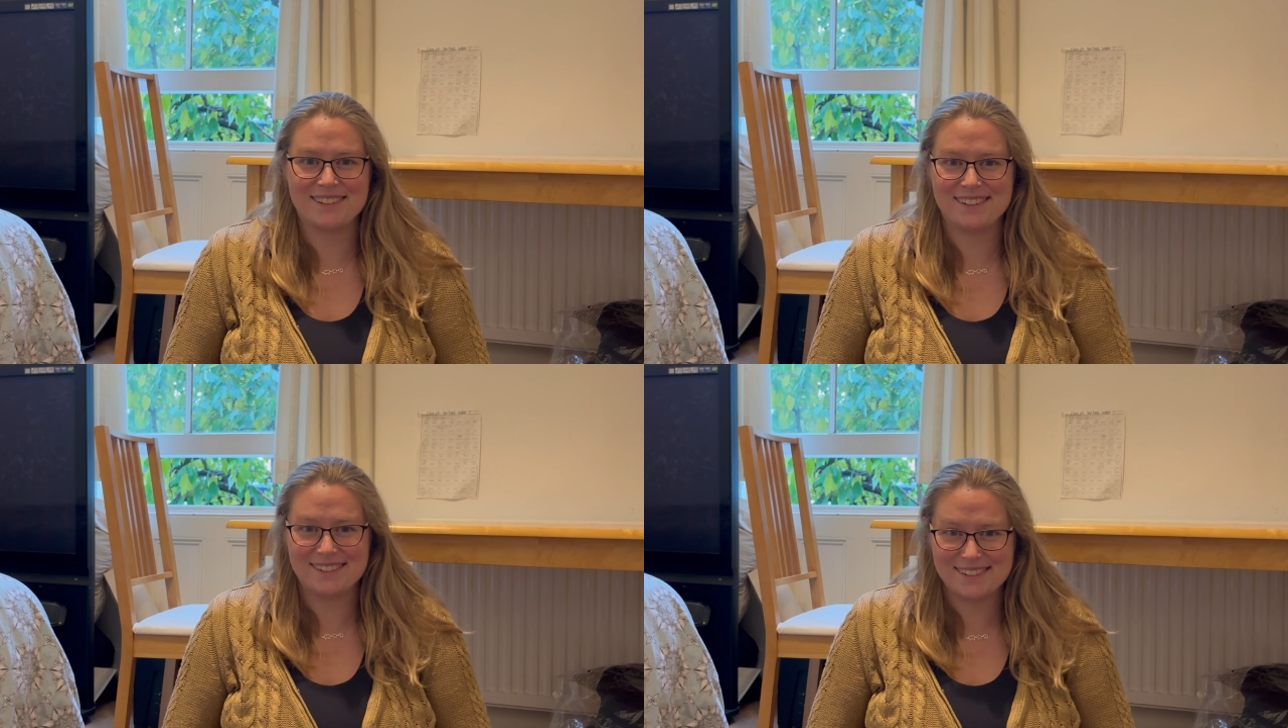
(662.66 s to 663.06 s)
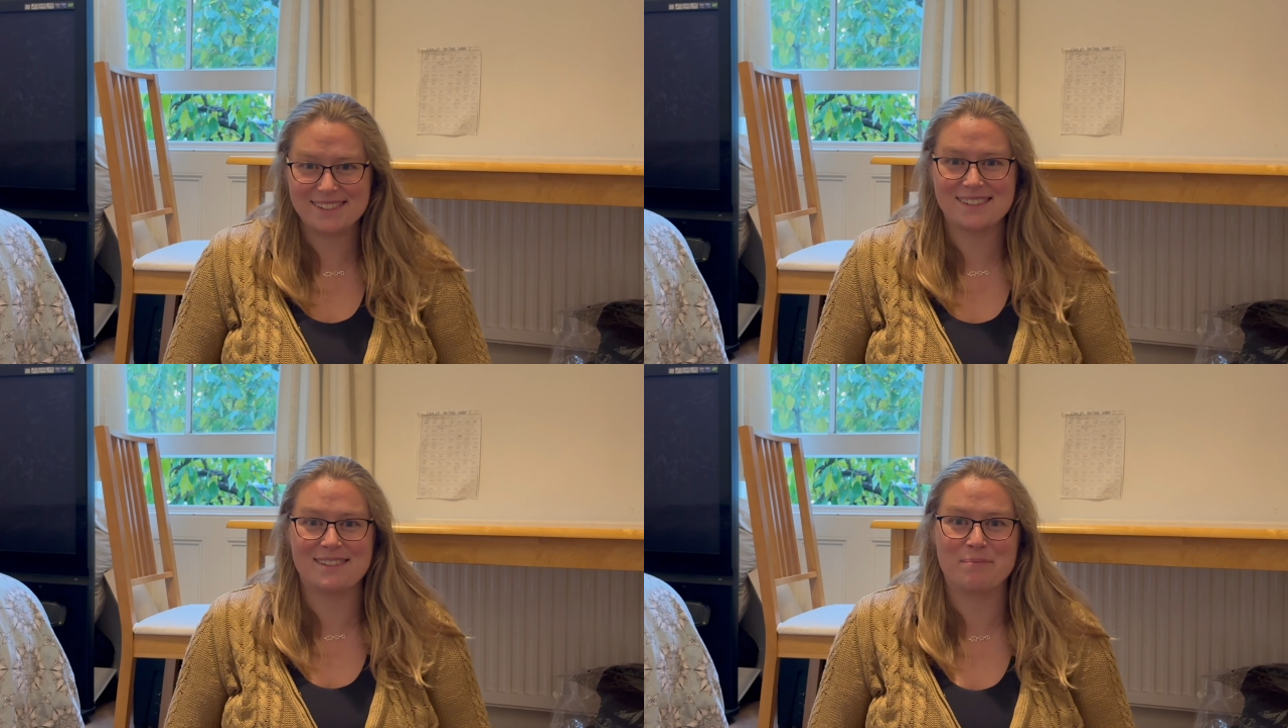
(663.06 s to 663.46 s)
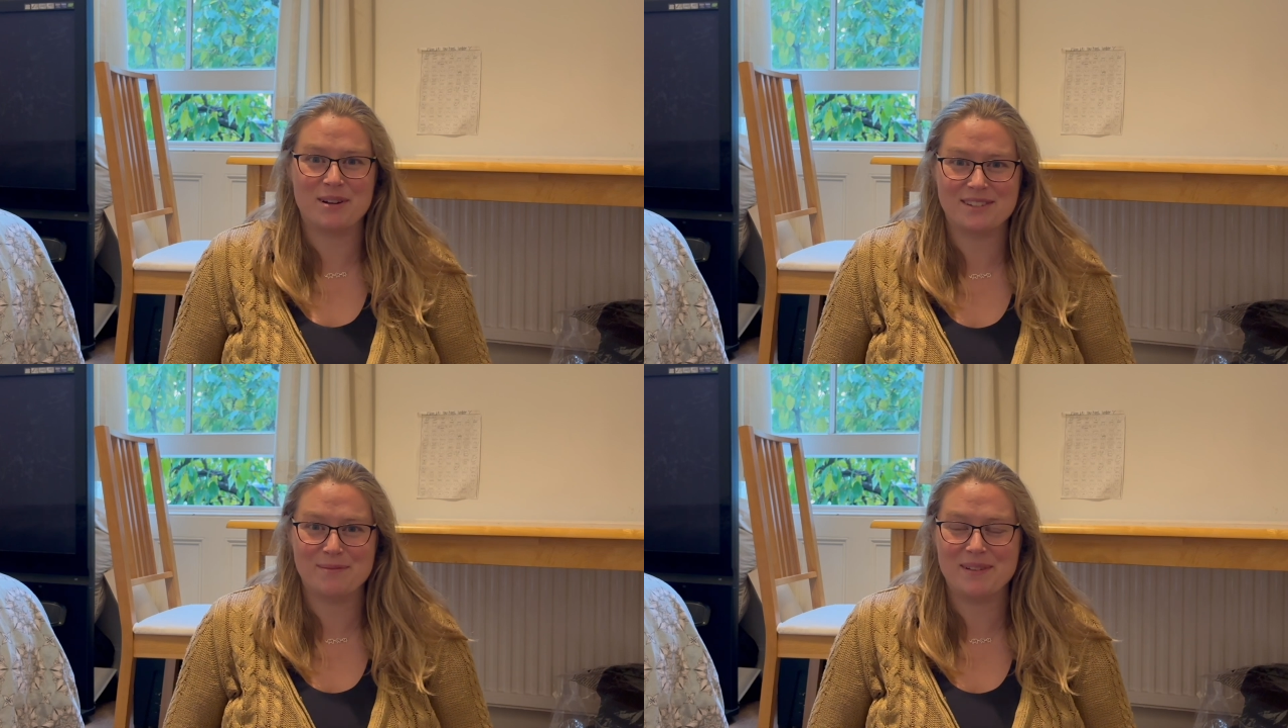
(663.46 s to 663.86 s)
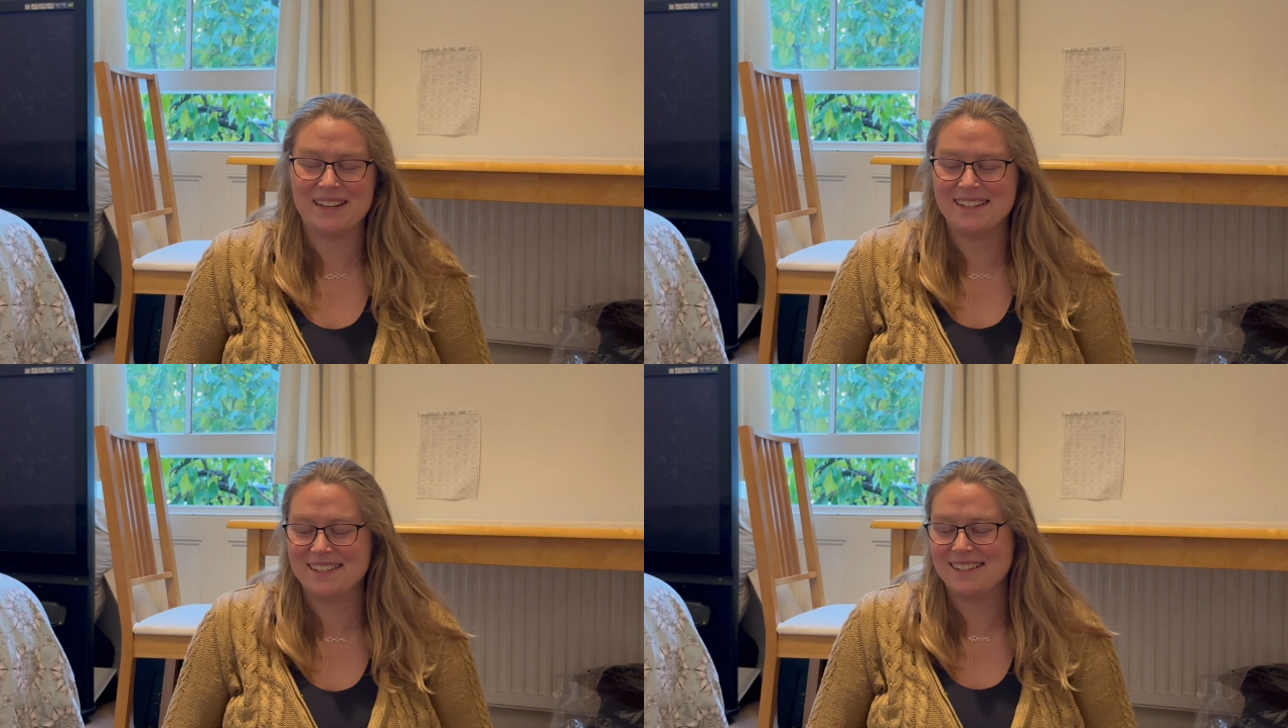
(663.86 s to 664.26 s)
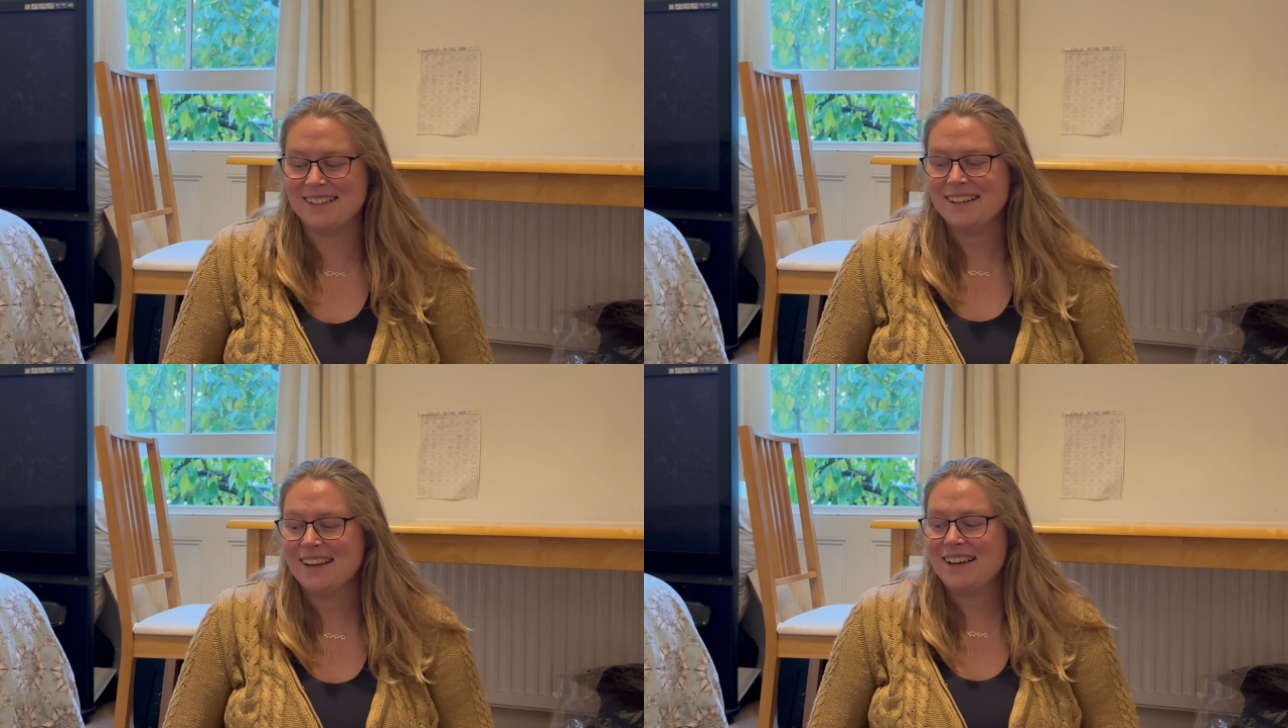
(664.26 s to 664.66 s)
that this is a possibility
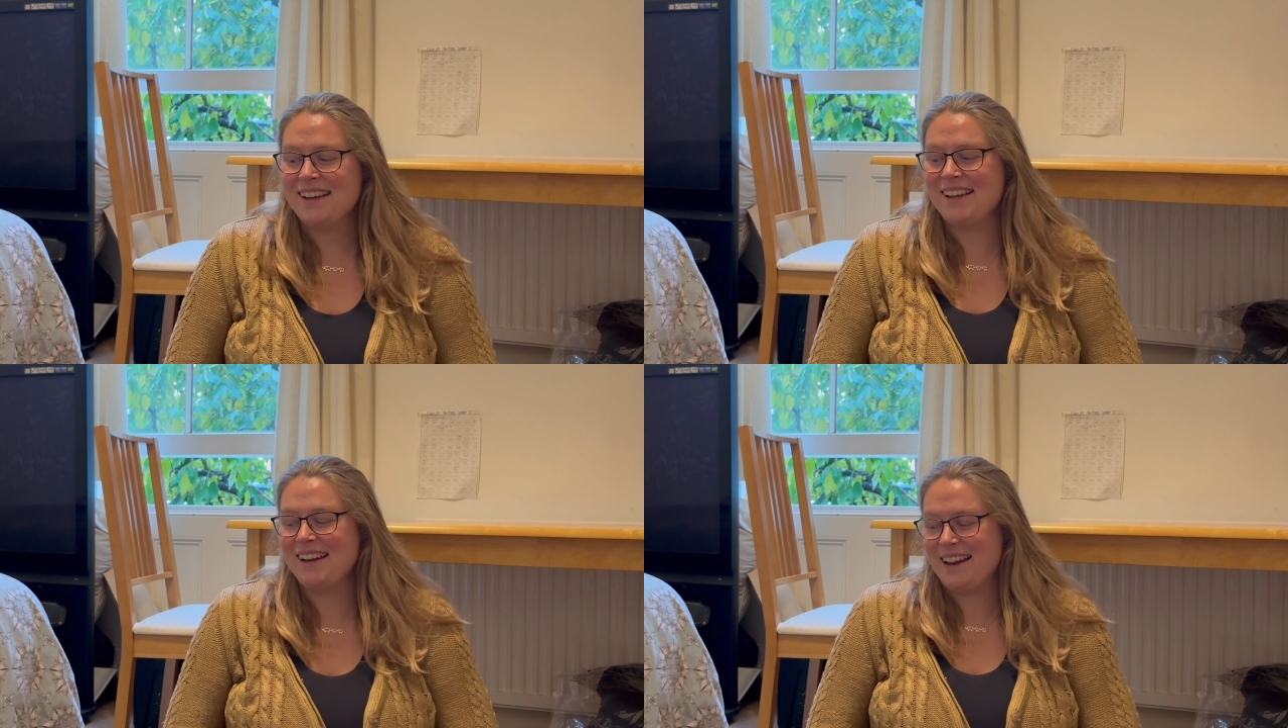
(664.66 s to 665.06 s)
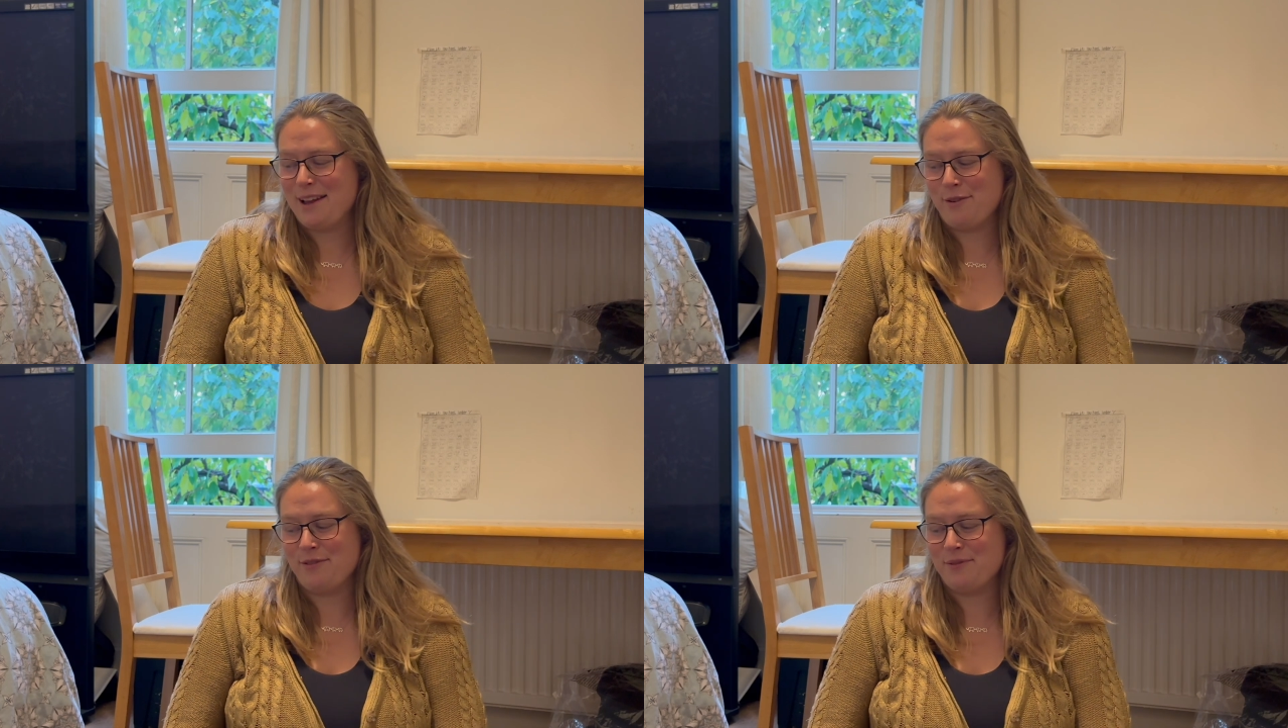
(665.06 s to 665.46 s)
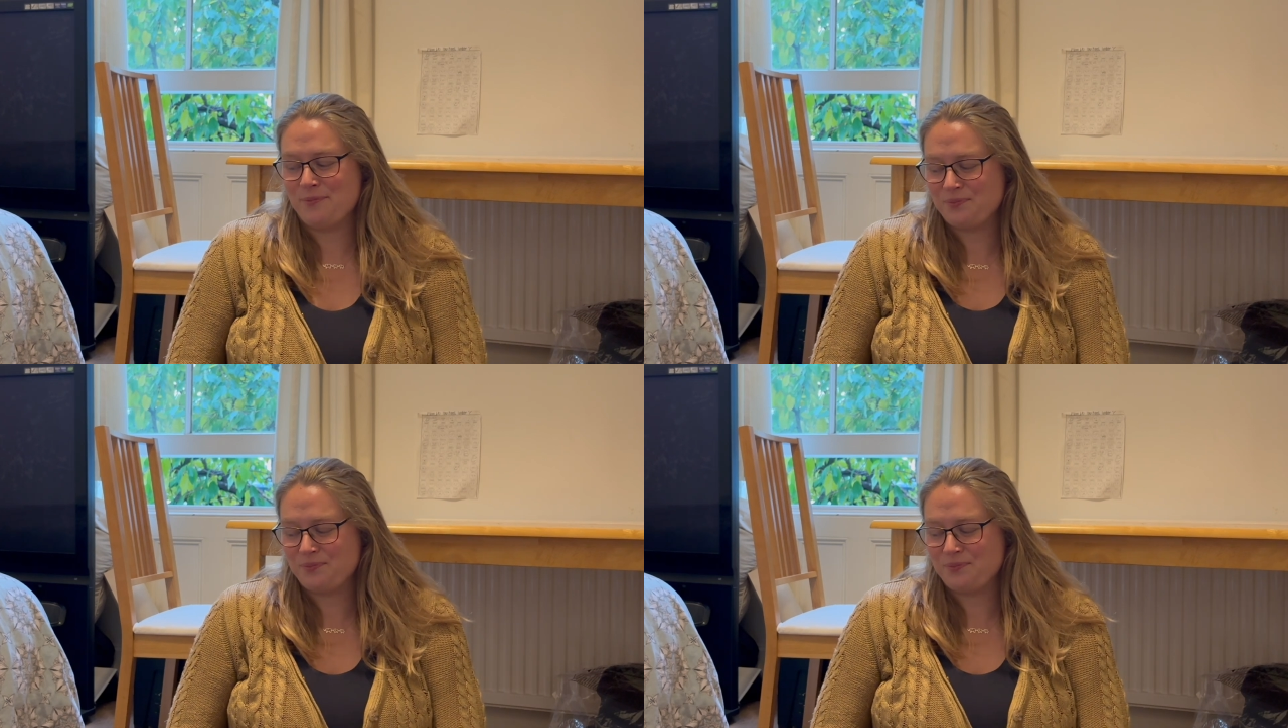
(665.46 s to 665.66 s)
in life,